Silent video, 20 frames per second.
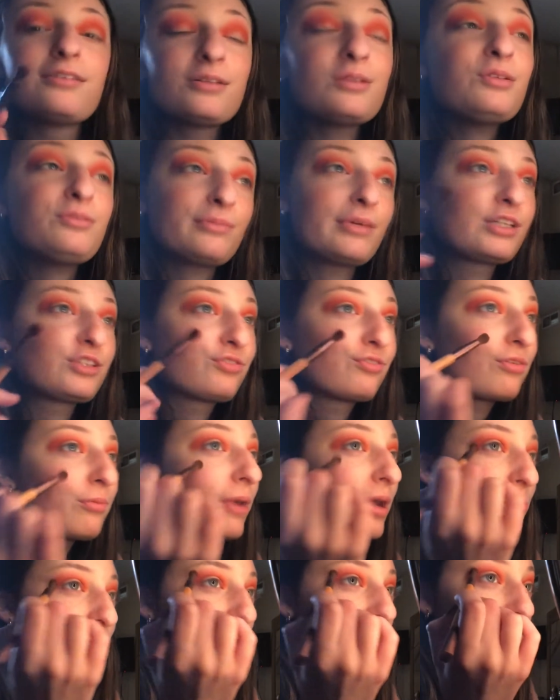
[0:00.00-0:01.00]
a little much for
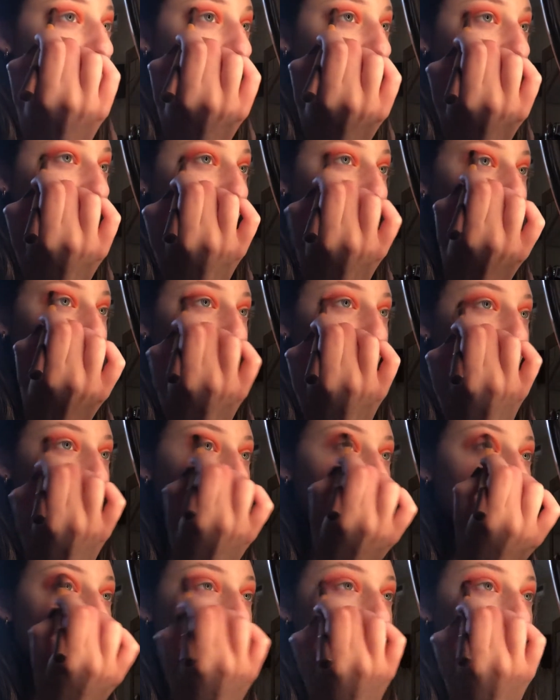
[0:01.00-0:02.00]
my brain,
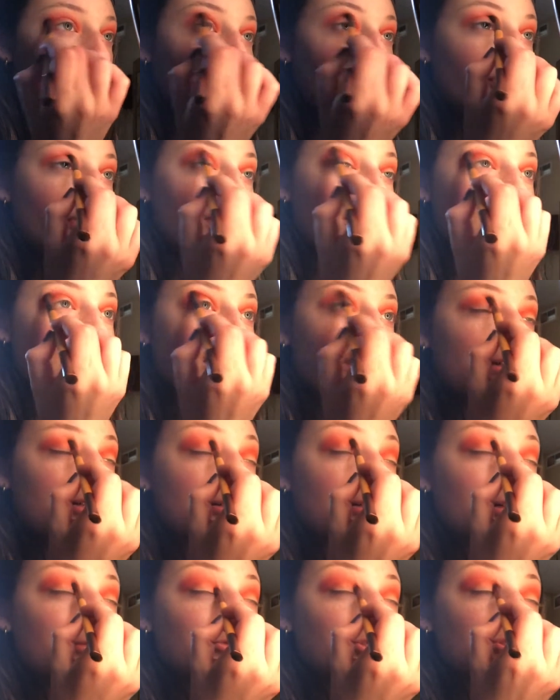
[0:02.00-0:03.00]
so not a fan of that,
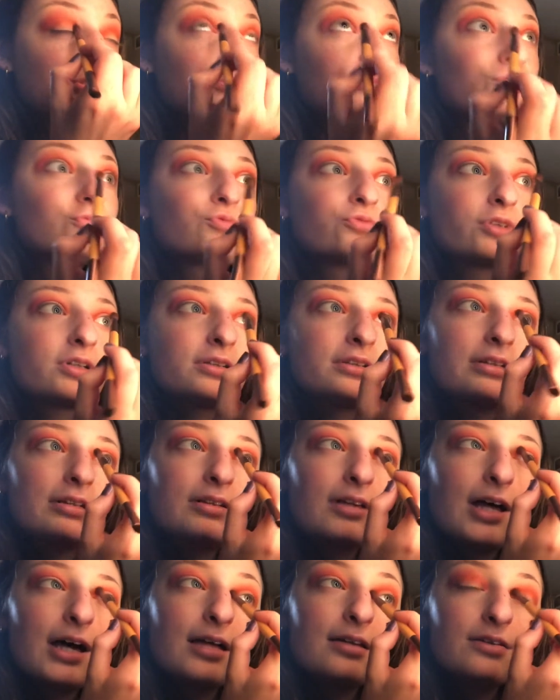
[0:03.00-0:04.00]
and I'm just really
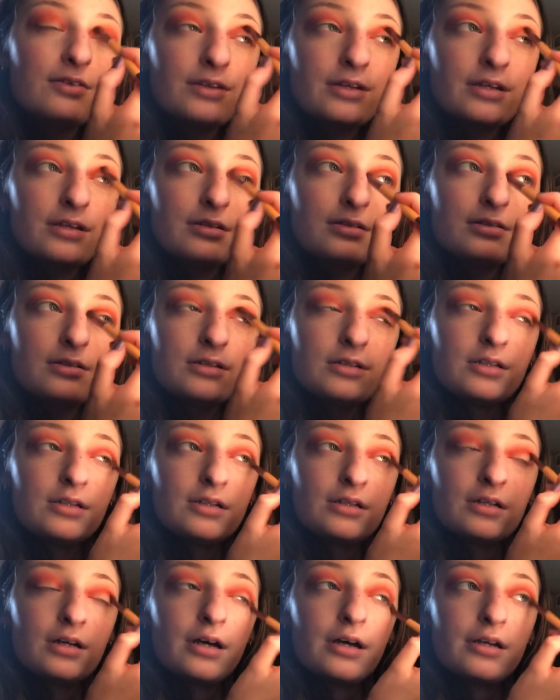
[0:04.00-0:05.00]
glad that
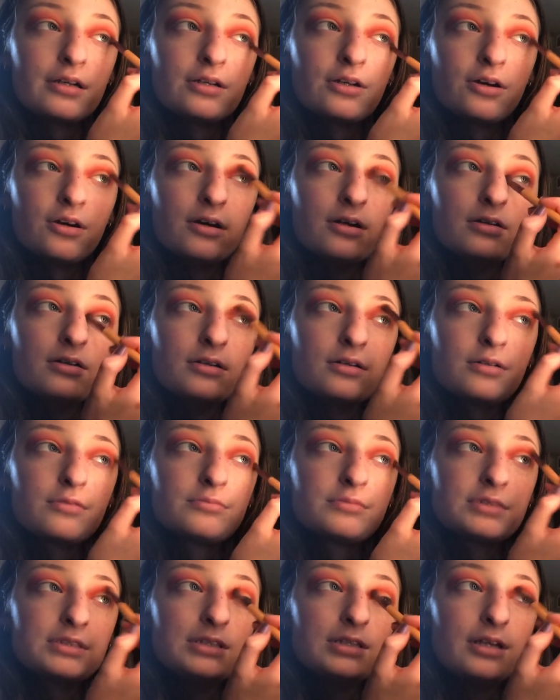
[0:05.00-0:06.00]
I got,
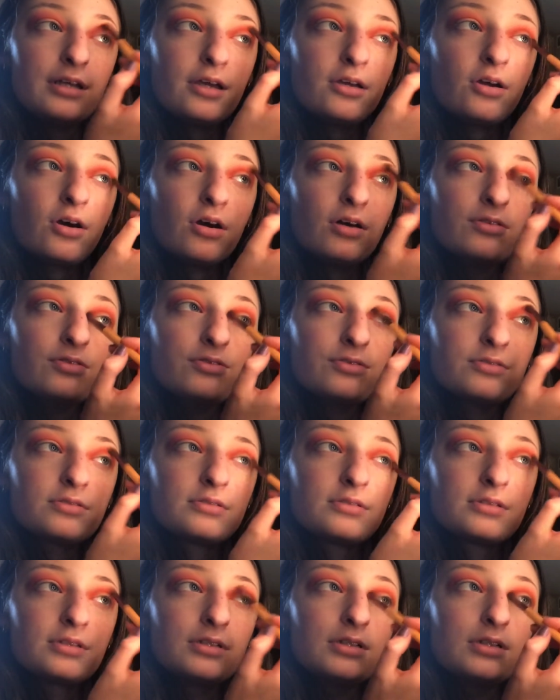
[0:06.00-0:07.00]
today off.
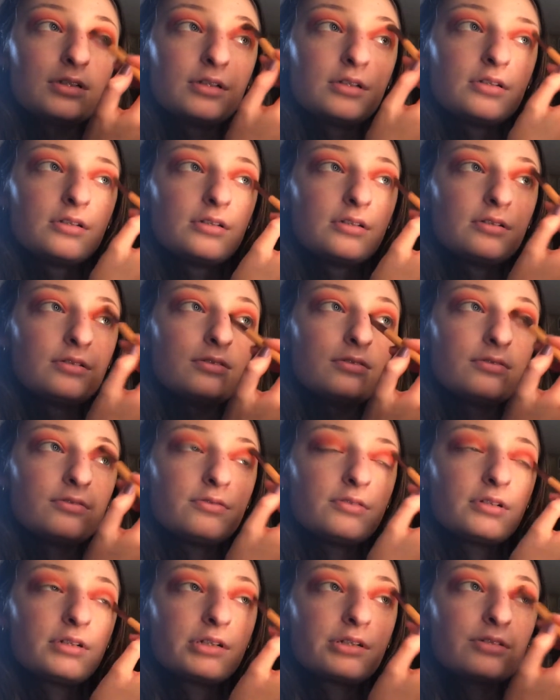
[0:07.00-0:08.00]

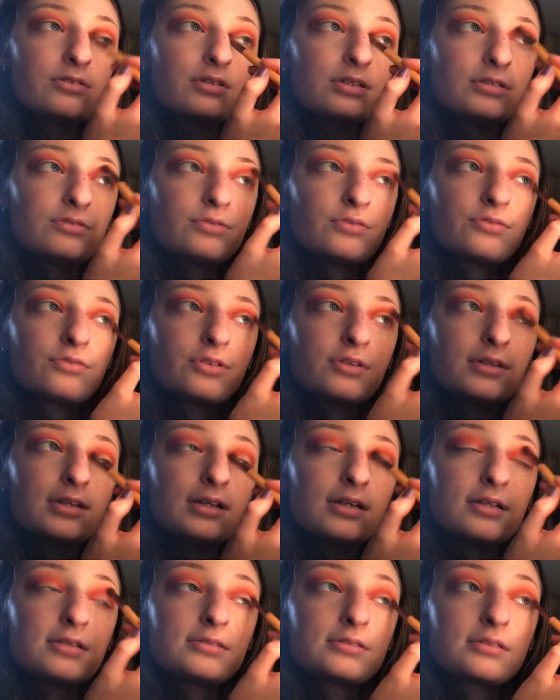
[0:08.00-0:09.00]
Very grateful for
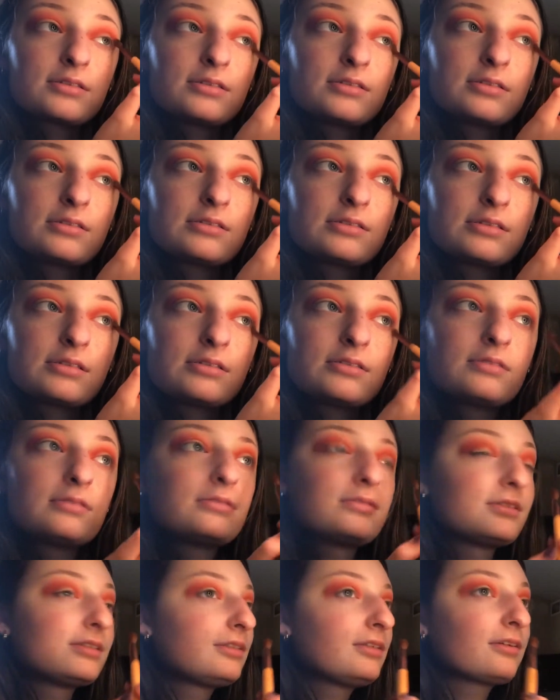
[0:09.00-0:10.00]
that, because
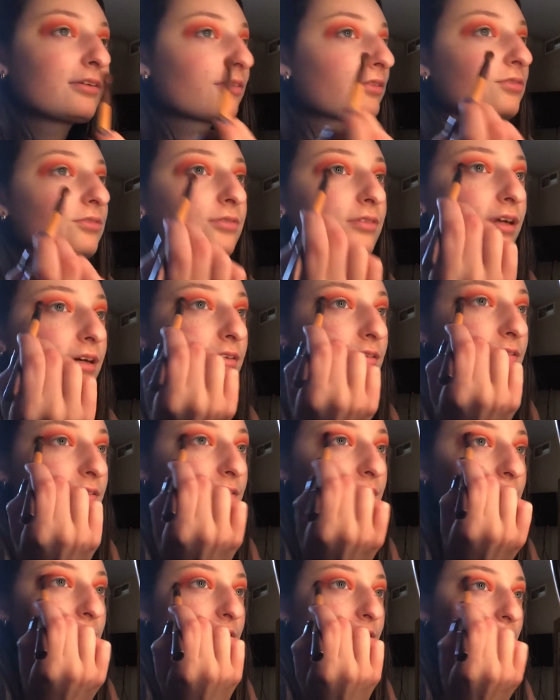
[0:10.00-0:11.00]
sitting through that
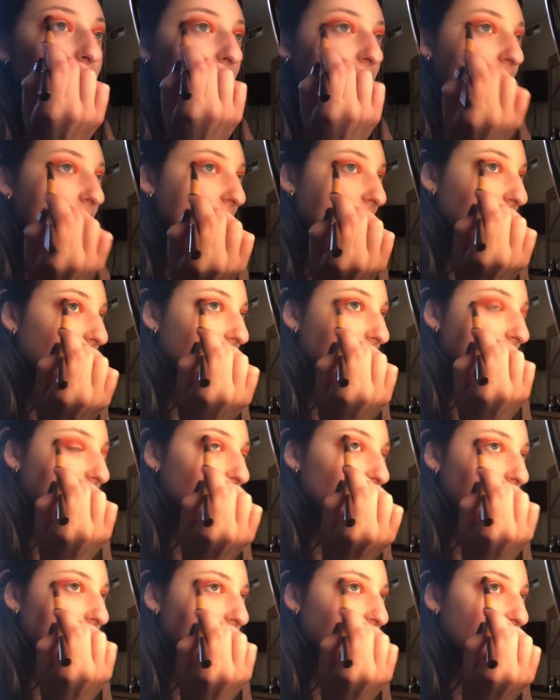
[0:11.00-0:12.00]
is
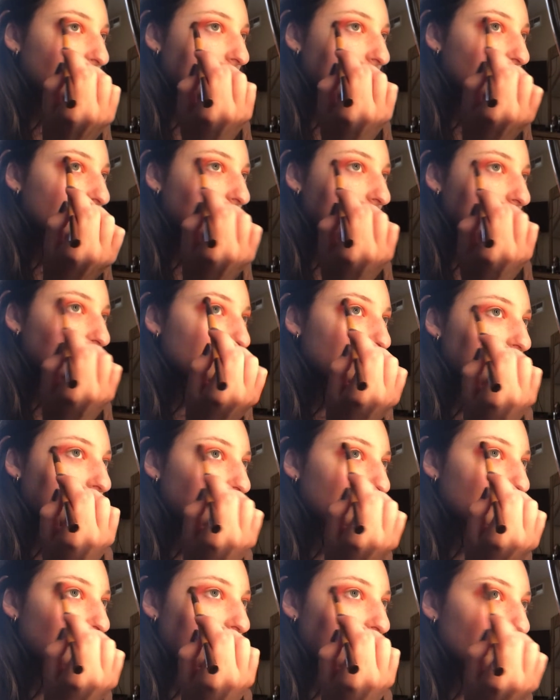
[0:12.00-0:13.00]
not fun.
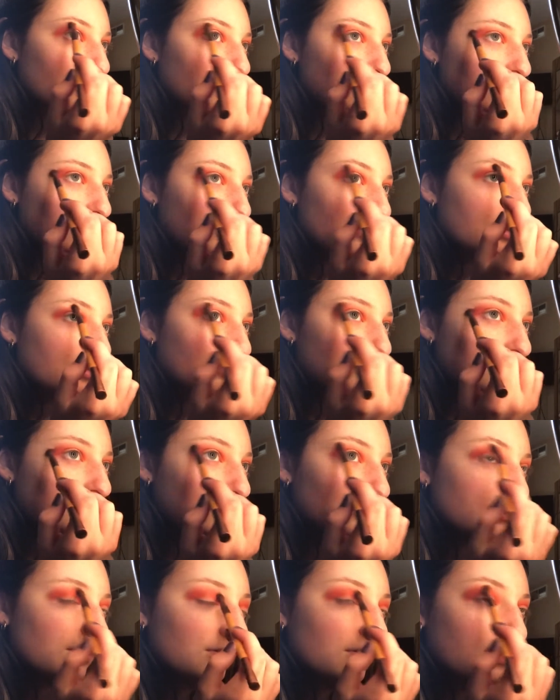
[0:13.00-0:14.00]
Not very fun.
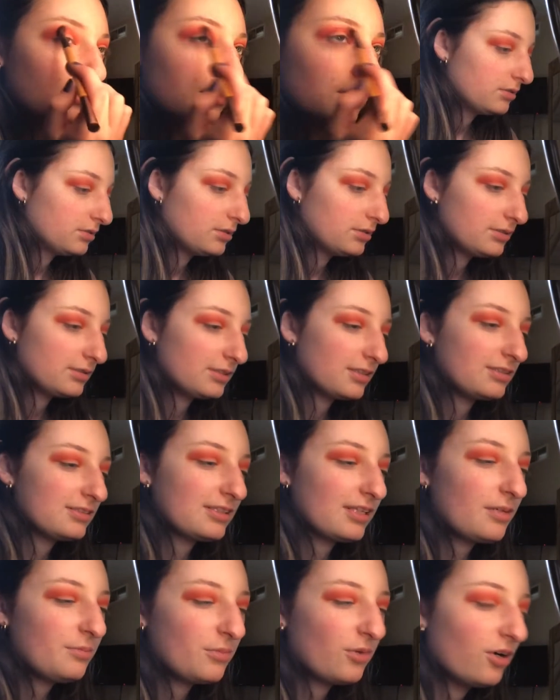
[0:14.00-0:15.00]

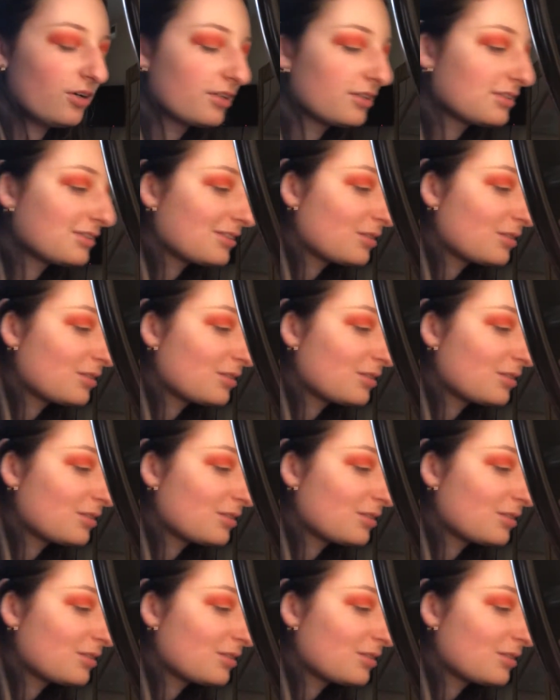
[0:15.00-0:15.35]
Since I'm on a